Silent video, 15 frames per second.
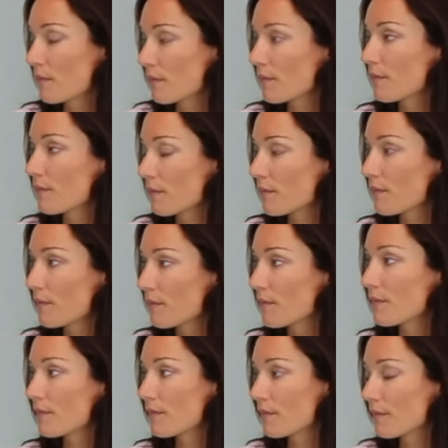
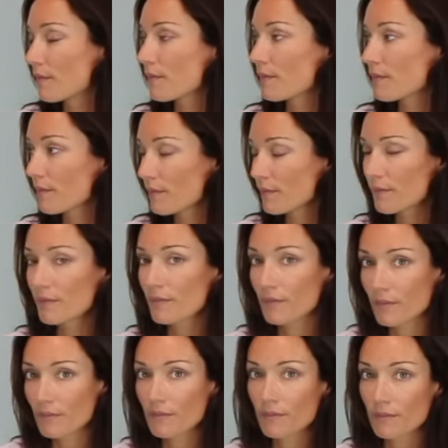
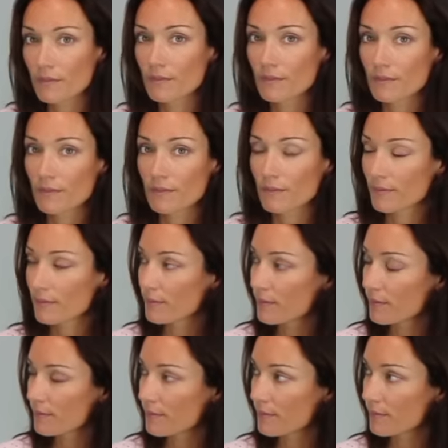
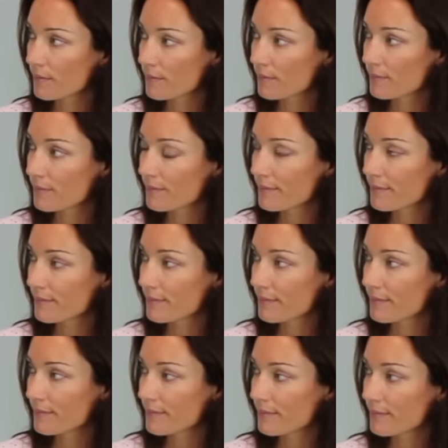
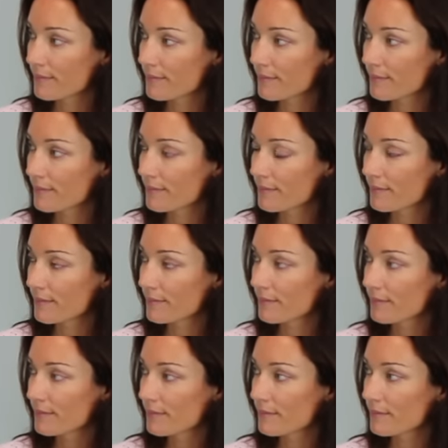
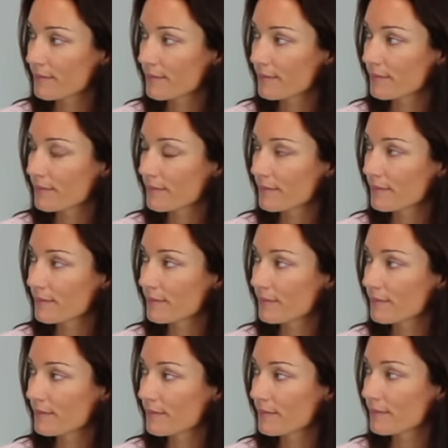
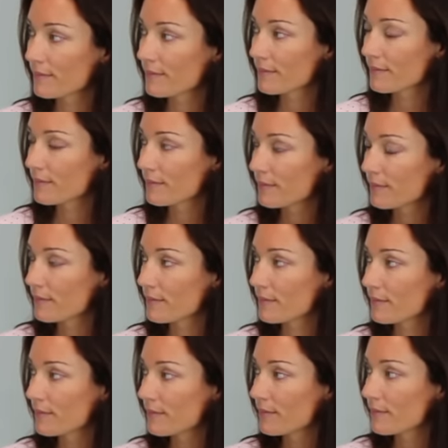
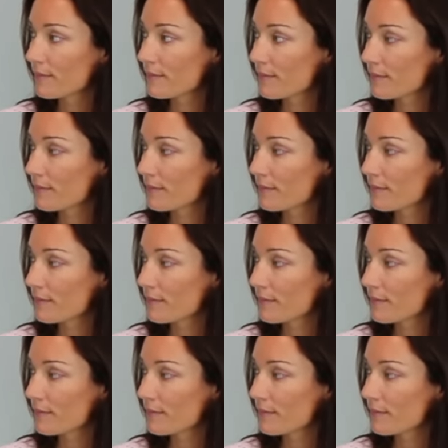[no speech]